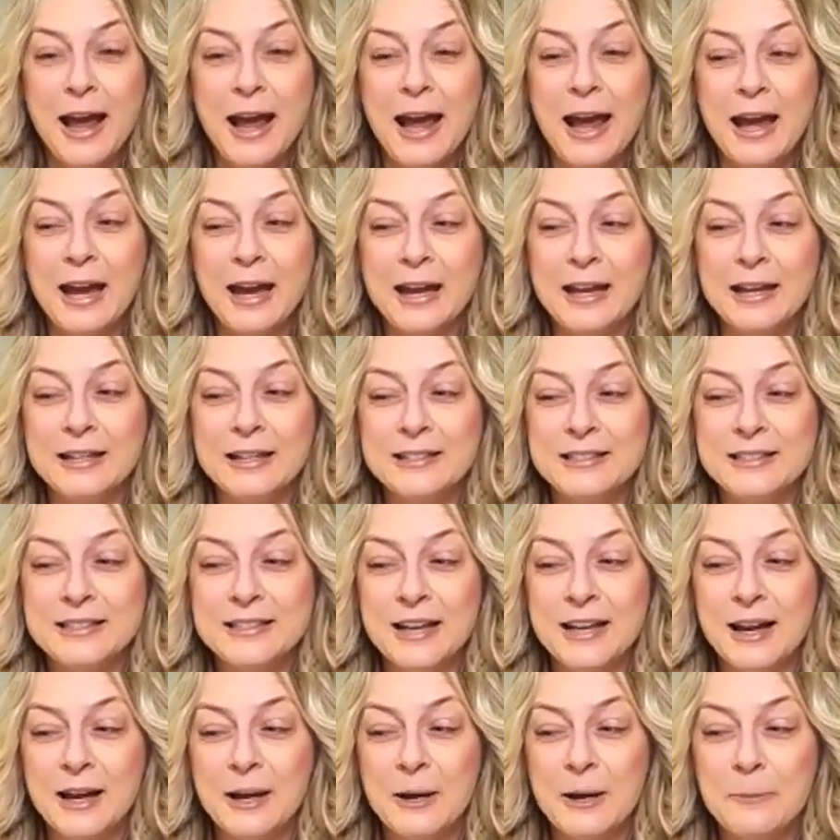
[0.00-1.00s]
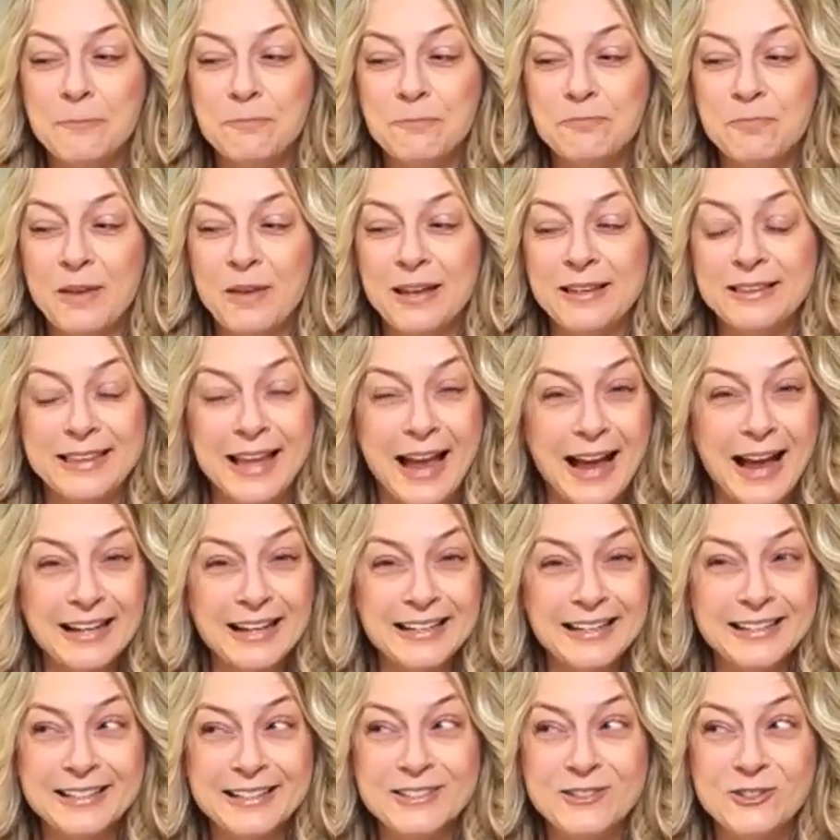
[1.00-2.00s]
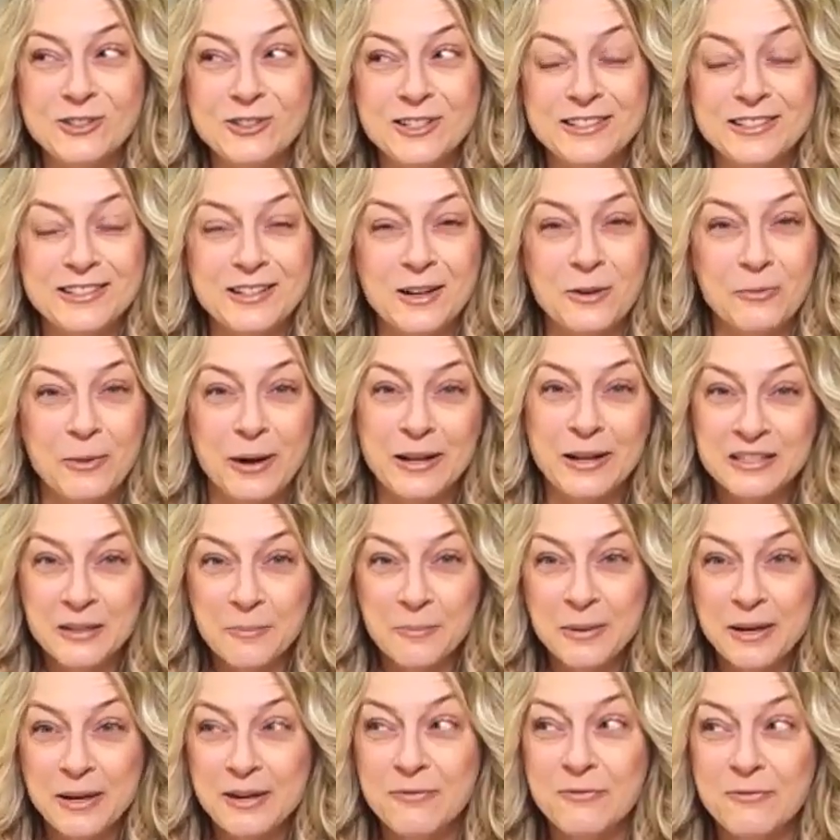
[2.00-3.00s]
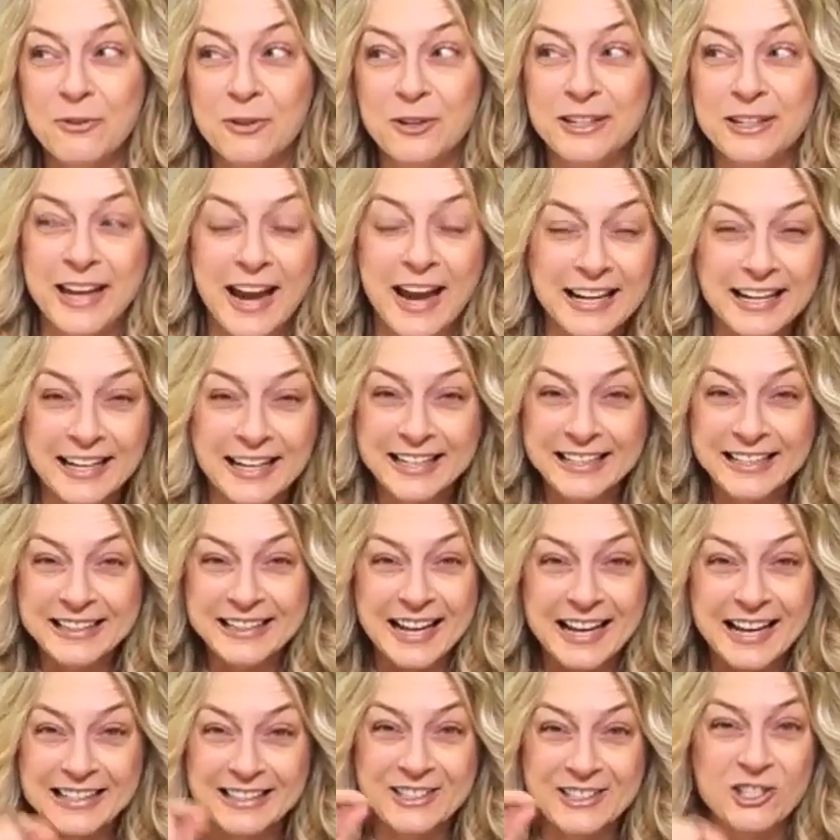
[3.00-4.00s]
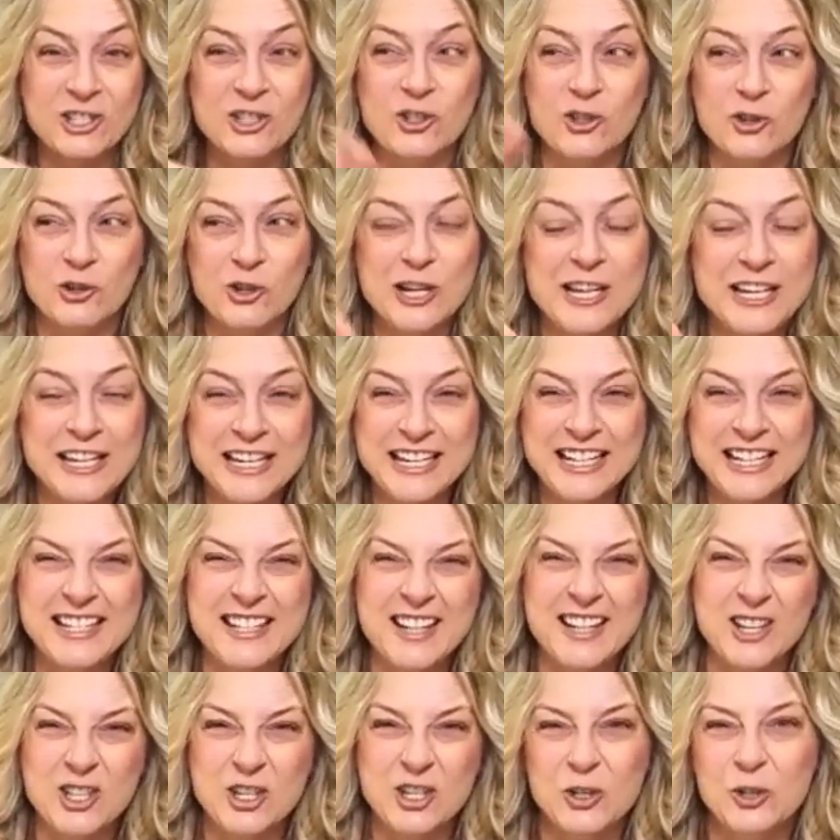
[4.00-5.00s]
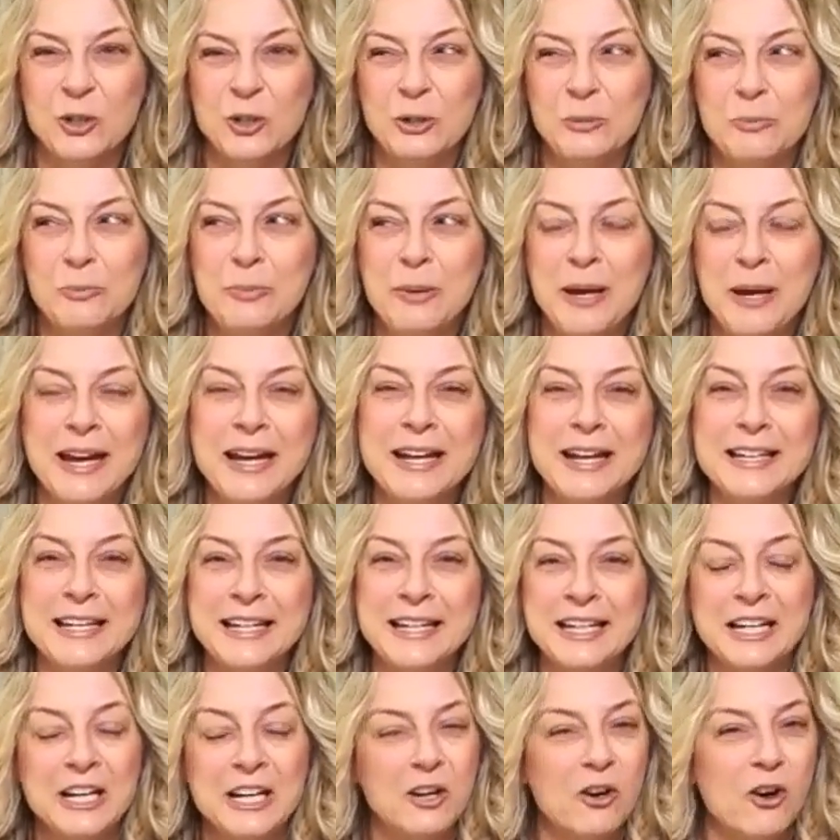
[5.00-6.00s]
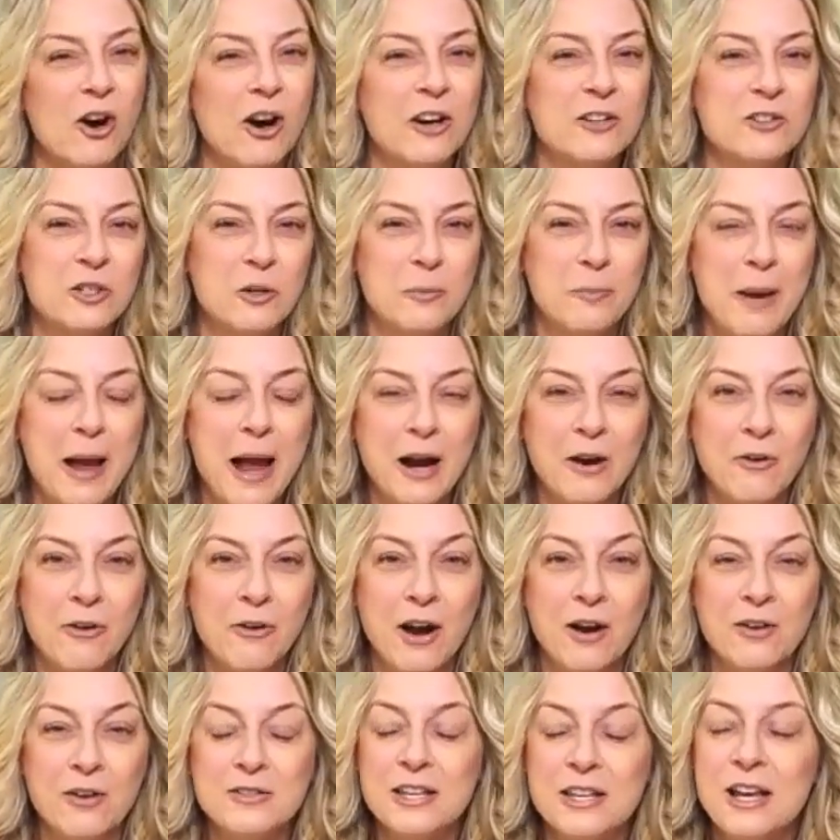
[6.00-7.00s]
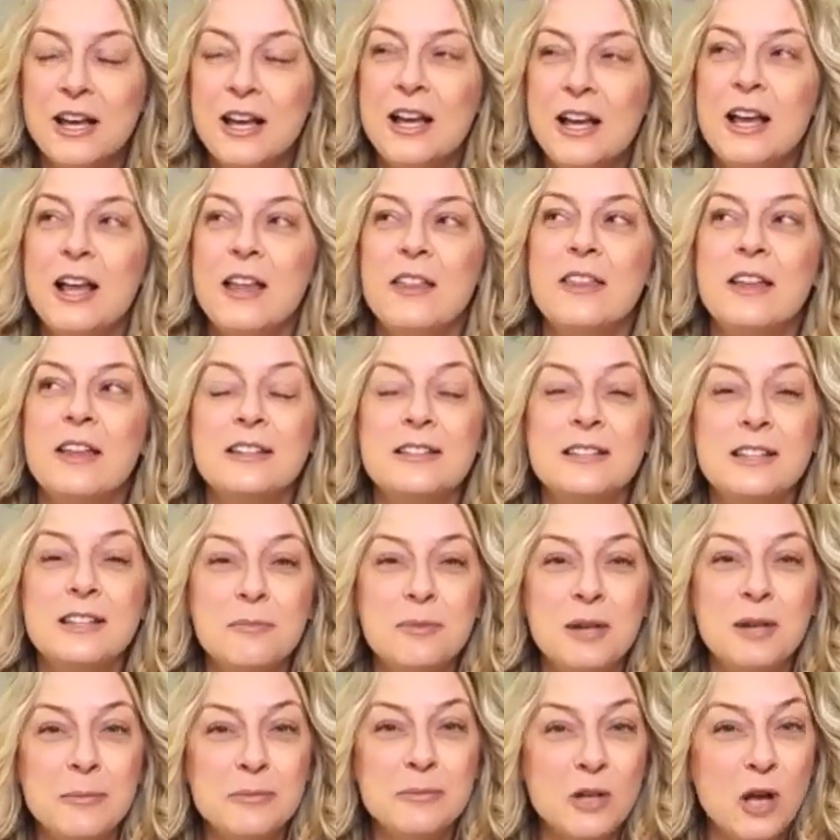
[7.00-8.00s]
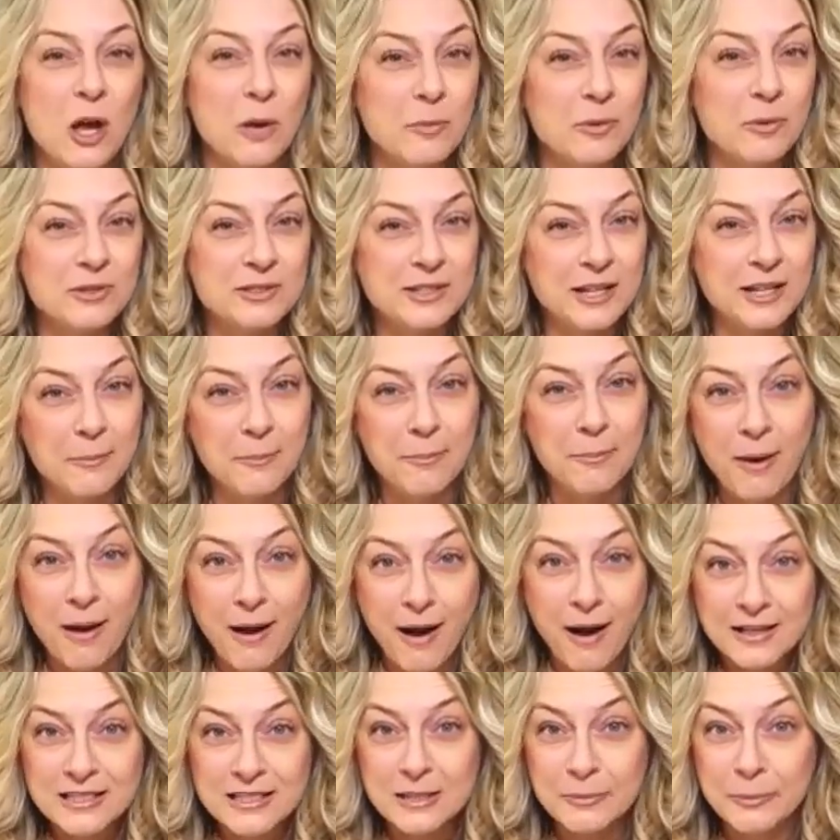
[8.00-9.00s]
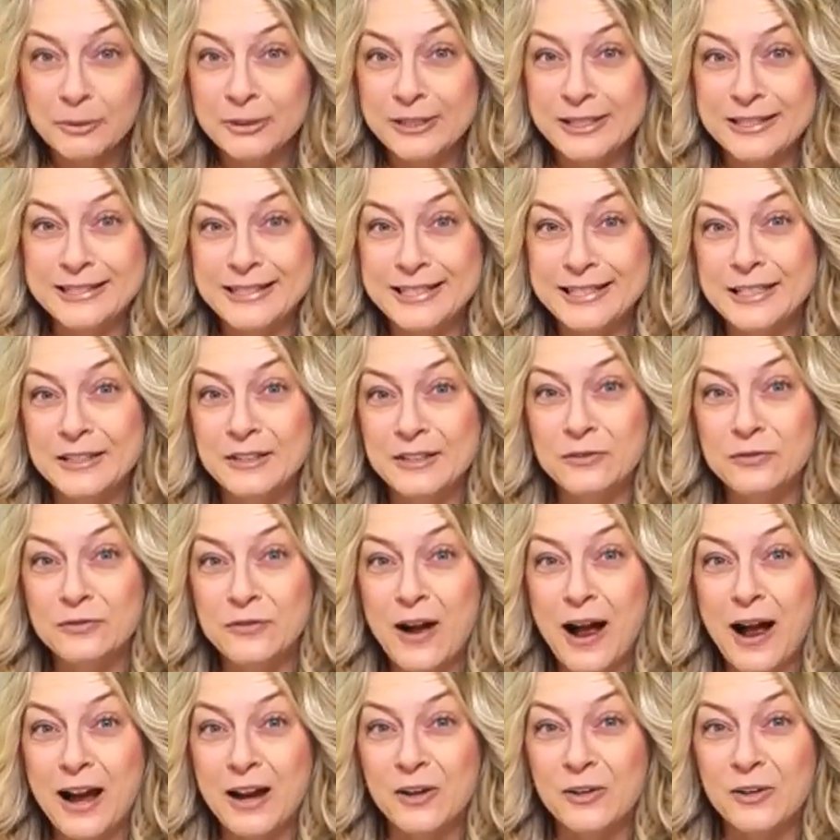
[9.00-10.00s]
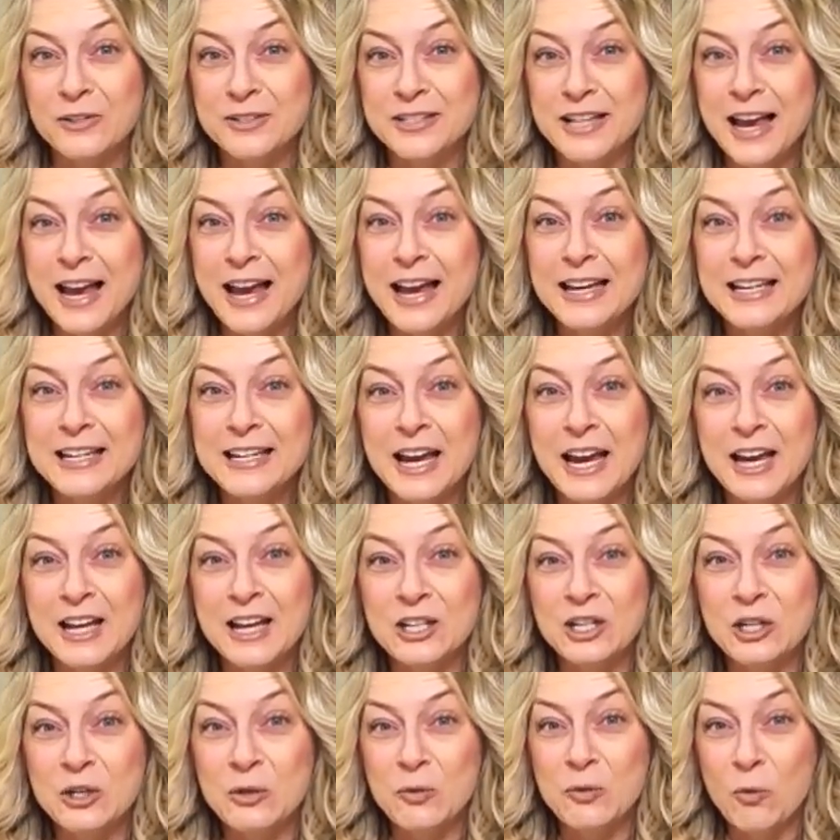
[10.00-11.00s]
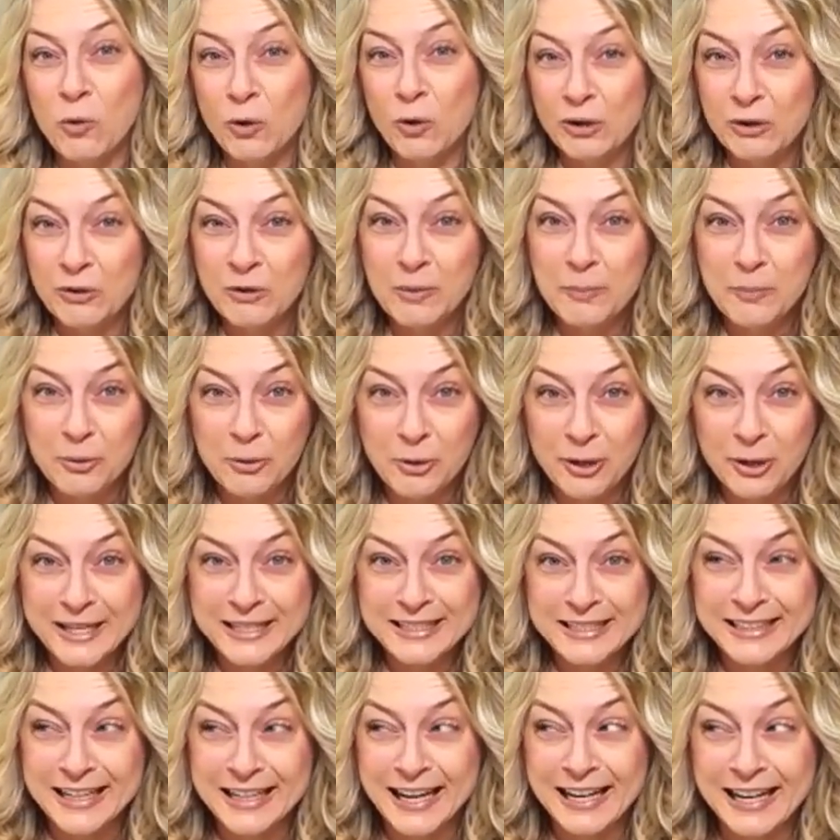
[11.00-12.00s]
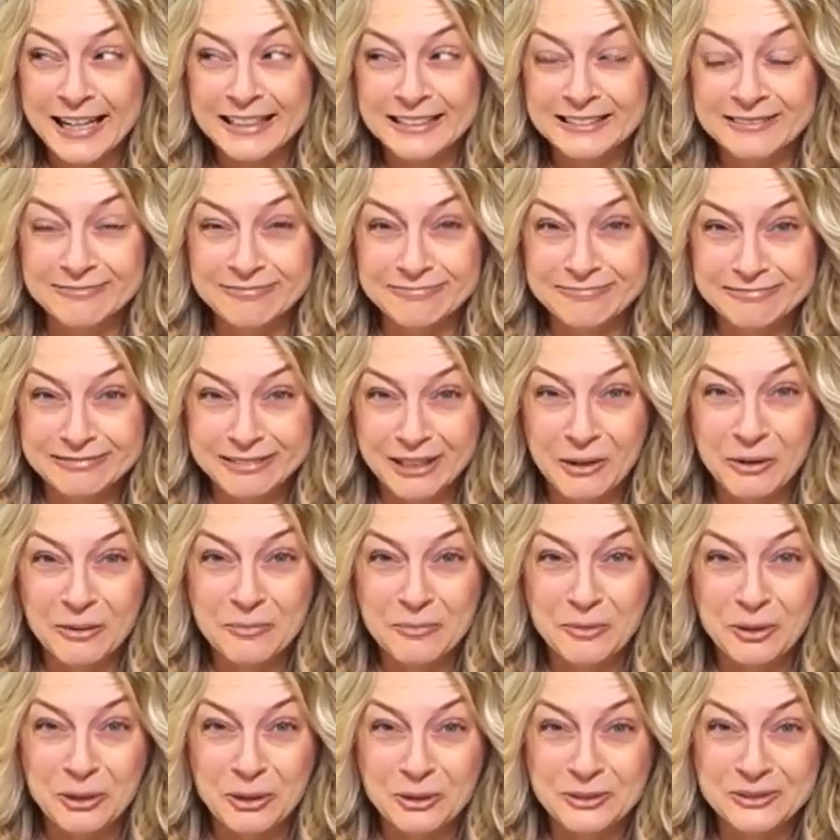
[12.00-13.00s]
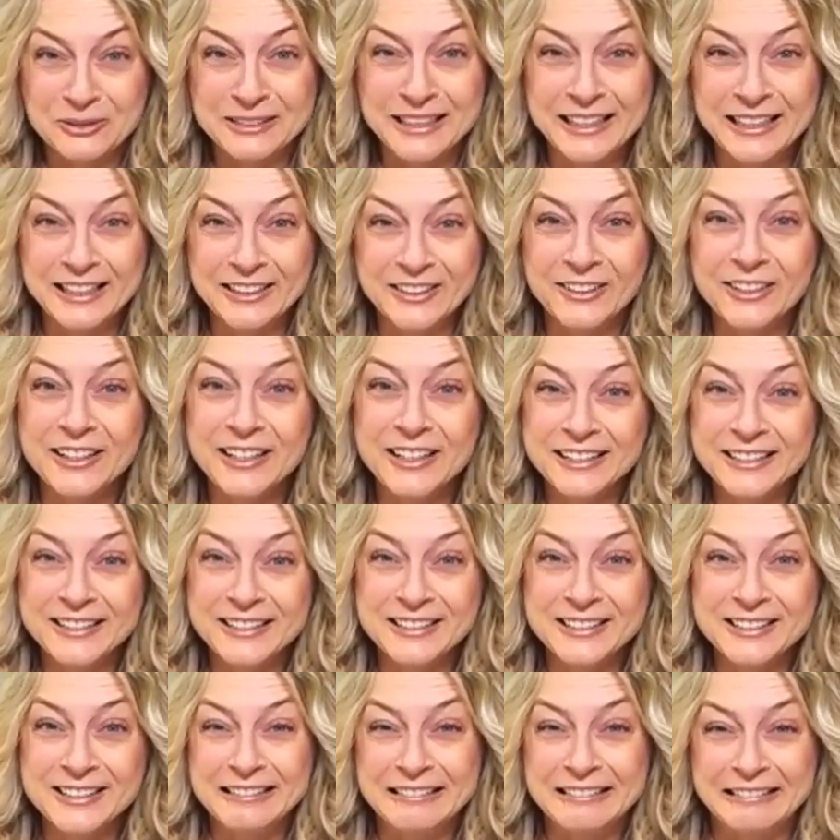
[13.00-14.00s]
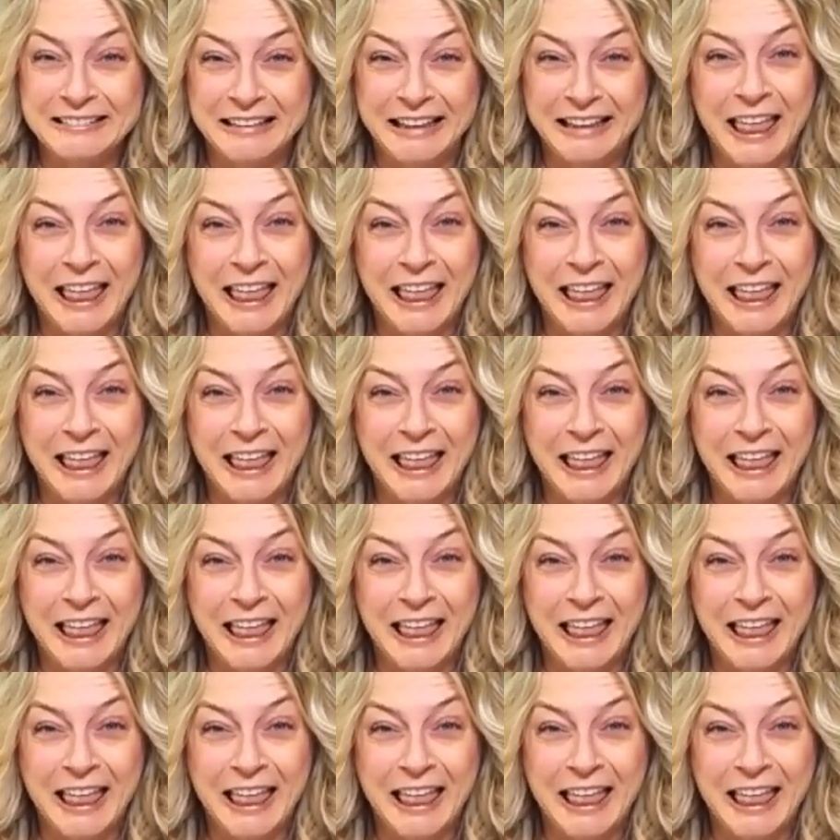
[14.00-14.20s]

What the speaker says: And that is just a recipe for getting that streaky digital banding across your backgrounds that is sometimes almost impossible to see in the files, yet you order a print and lo and behold, there it is.